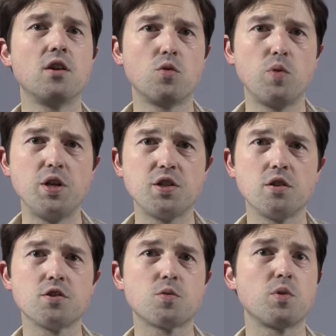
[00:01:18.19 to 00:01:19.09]

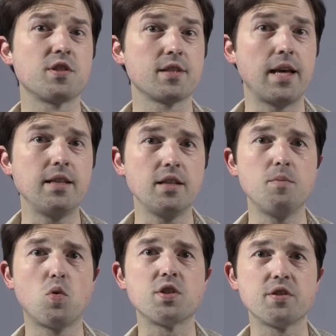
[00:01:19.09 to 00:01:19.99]
originals were slightly
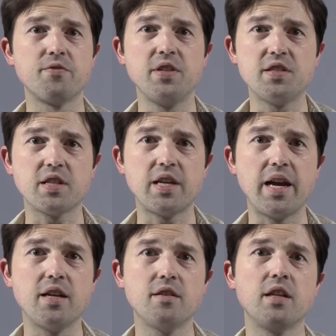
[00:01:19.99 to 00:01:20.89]
more sophisticated